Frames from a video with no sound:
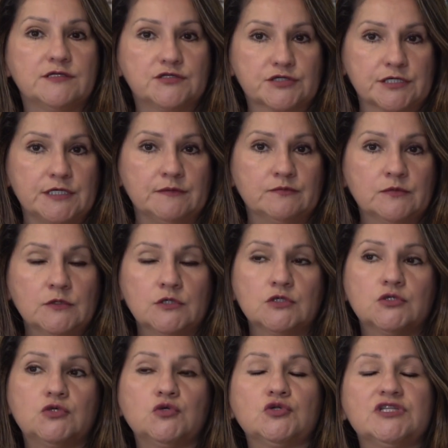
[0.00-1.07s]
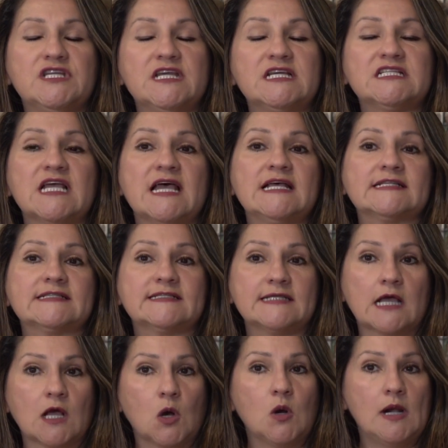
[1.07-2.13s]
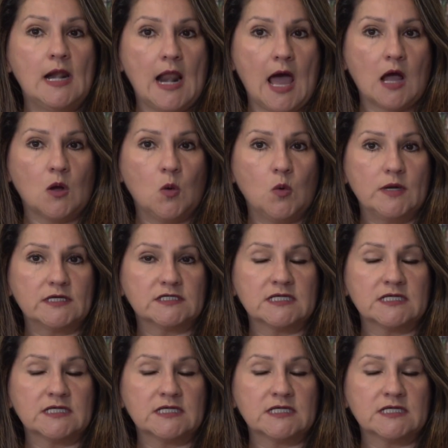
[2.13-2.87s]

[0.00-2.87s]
dream, to teach a second language.